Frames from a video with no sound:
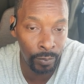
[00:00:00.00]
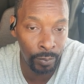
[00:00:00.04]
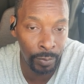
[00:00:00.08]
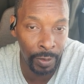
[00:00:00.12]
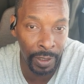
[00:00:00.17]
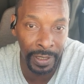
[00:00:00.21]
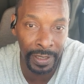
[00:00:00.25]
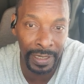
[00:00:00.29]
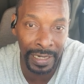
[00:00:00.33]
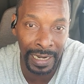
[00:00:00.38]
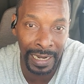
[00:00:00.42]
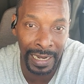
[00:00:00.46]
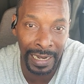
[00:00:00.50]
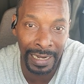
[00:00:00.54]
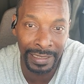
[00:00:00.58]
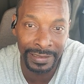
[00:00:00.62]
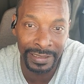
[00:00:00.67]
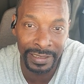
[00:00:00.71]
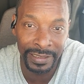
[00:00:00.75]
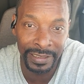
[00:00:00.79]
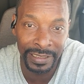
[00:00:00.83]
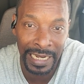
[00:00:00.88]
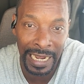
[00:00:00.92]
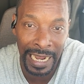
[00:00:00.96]
But I
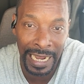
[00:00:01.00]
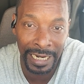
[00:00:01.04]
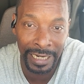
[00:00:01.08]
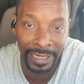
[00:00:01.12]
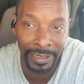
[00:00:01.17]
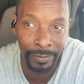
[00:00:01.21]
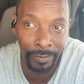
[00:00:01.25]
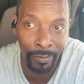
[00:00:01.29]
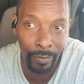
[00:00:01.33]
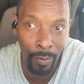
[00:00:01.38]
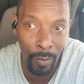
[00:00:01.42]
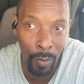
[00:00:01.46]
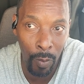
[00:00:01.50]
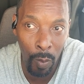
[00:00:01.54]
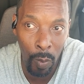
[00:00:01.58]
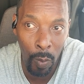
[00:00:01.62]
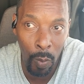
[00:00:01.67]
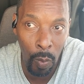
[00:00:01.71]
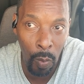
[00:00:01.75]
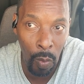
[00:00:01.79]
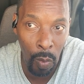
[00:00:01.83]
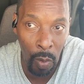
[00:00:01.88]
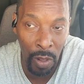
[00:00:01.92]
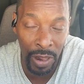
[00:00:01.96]
decided,
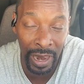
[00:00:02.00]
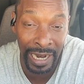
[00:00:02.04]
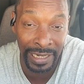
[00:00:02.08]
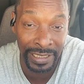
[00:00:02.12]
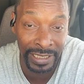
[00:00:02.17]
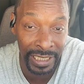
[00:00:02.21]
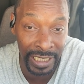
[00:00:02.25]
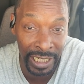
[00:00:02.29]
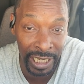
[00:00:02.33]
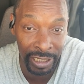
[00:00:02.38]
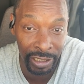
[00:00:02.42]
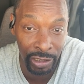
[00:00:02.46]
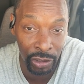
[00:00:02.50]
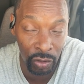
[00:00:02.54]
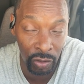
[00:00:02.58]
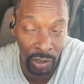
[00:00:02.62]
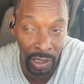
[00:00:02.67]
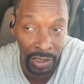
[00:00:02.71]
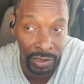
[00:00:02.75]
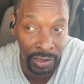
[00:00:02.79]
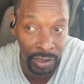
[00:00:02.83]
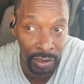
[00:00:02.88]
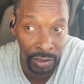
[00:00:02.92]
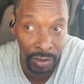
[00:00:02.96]
and I didn't get the
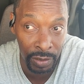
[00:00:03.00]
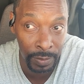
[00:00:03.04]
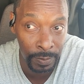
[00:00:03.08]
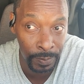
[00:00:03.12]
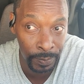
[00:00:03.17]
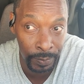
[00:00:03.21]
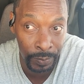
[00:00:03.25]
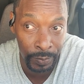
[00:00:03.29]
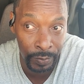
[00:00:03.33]
trailer till